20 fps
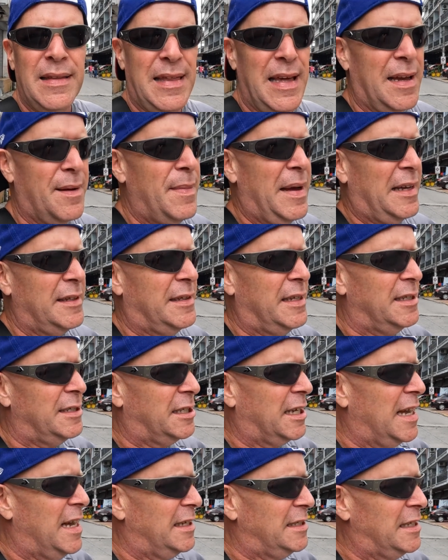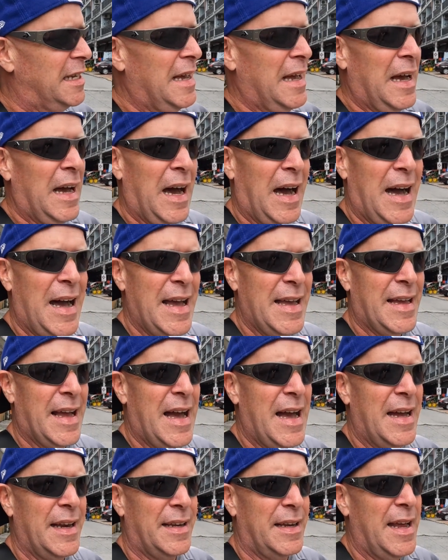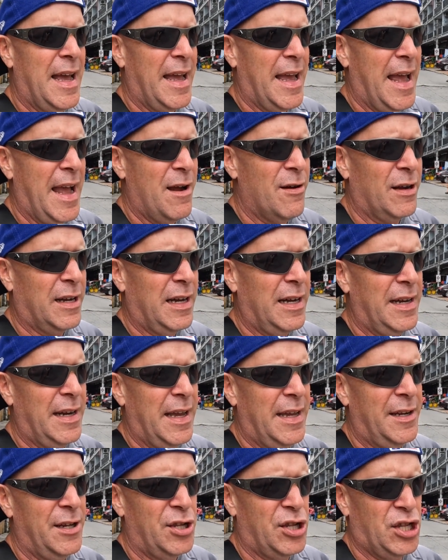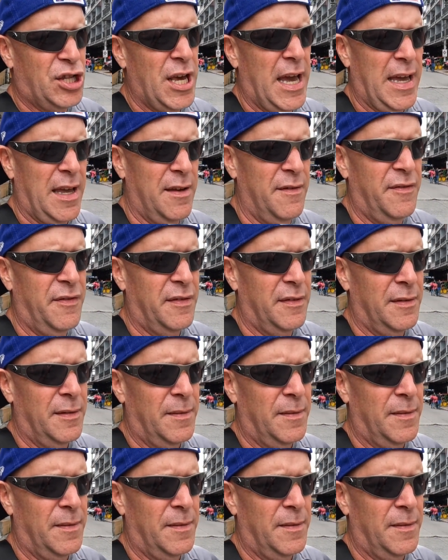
Think about this, guys. I got a haircut and a shave